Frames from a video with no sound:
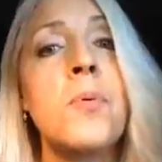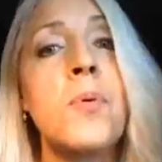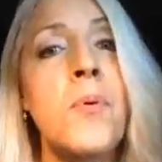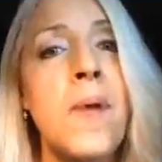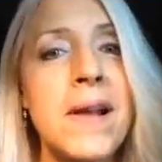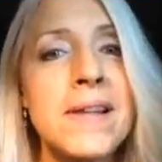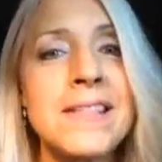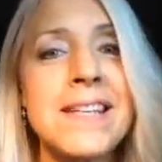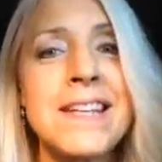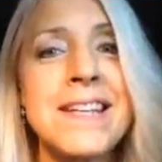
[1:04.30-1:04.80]

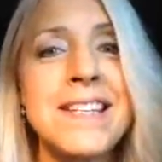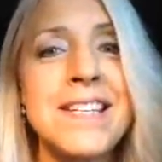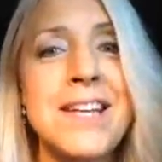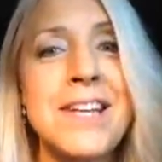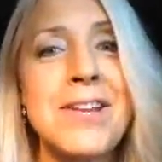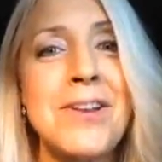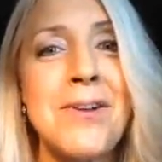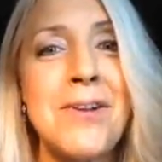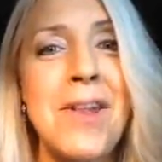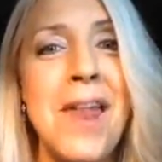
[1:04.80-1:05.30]
present
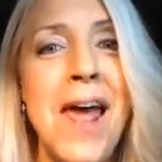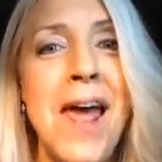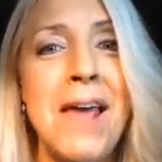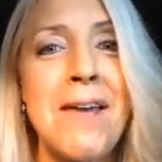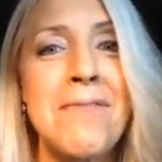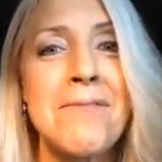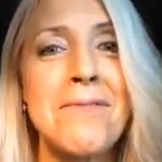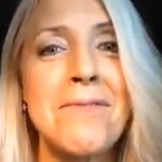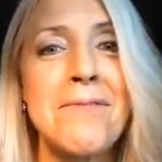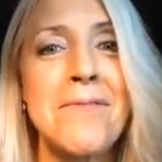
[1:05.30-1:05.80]
in your
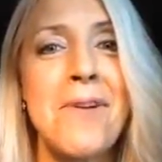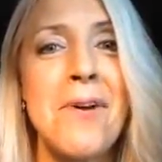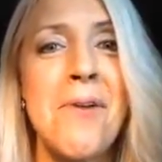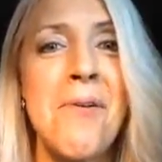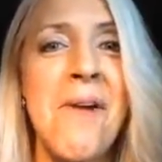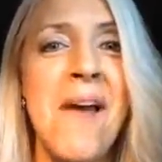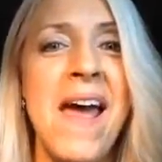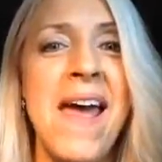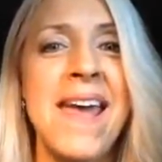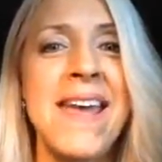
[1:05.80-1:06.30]
life.
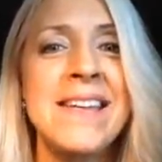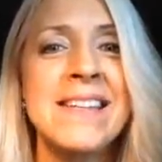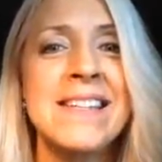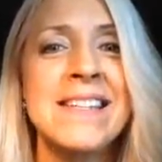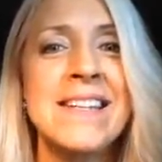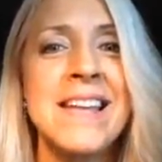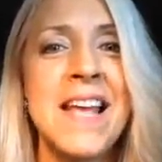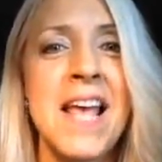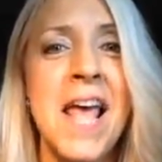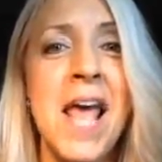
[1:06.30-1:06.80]
All
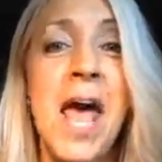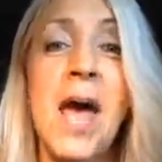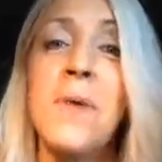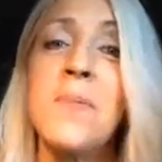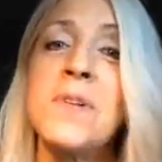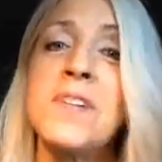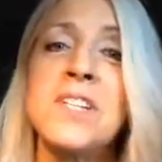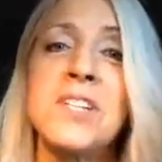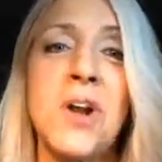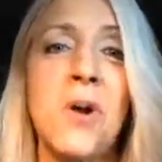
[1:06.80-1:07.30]
right?
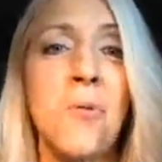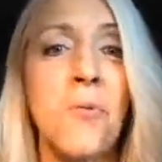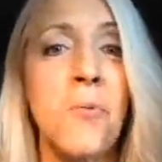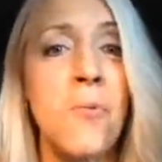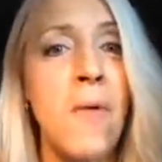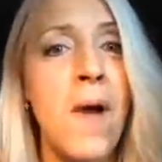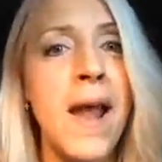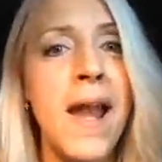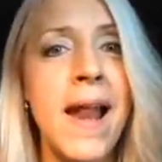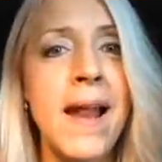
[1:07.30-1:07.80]
And we start
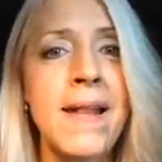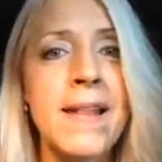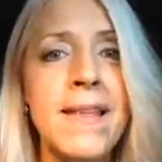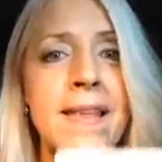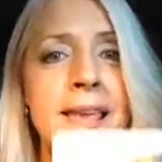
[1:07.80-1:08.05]
right out of the